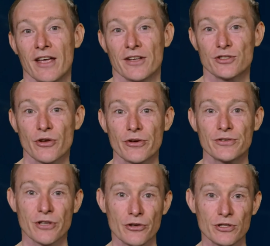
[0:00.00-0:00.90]
So
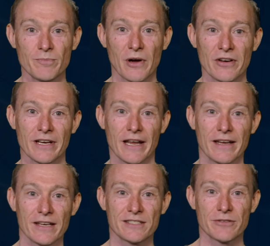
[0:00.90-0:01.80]
social bonding
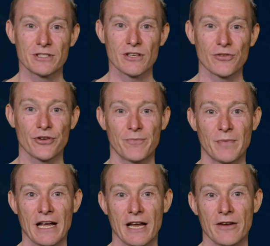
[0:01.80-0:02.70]
is the result of
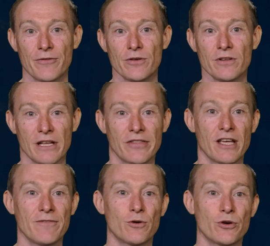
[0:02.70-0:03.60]
behavioural and
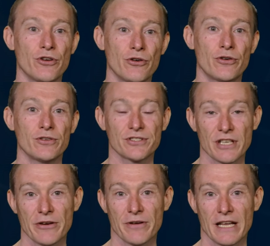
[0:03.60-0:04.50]
therefore neural
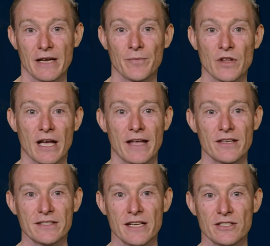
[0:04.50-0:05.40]
synchrony, and
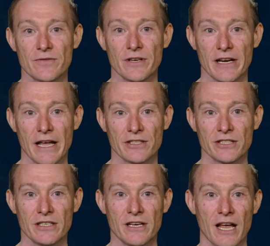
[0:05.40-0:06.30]
this sense of
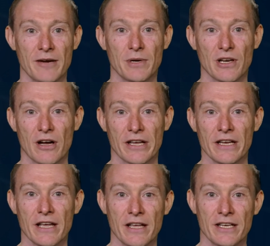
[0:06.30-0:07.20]
connection and
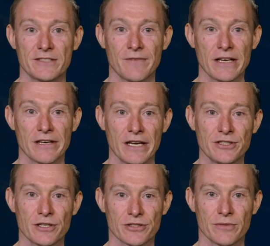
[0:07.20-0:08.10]
belonging is
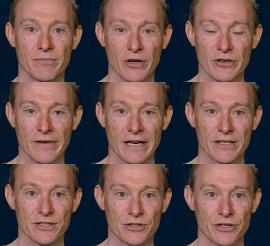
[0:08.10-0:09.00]
foundational to
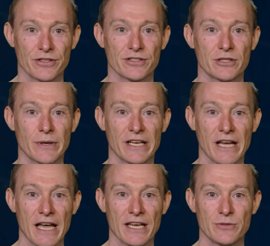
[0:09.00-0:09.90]
motivating students to
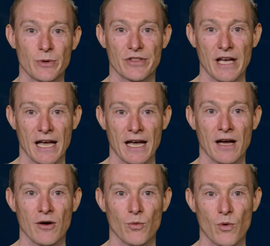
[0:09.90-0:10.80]
engage with the
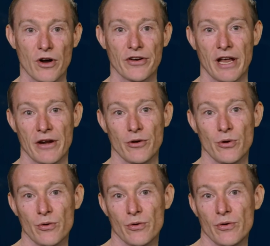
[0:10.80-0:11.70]
how, what and
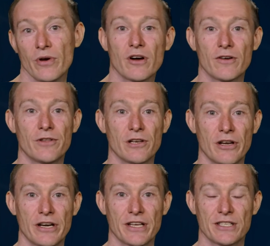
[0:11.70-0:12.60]
who of the
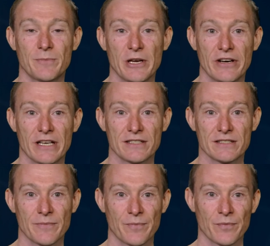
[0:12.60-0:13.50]
learning experience.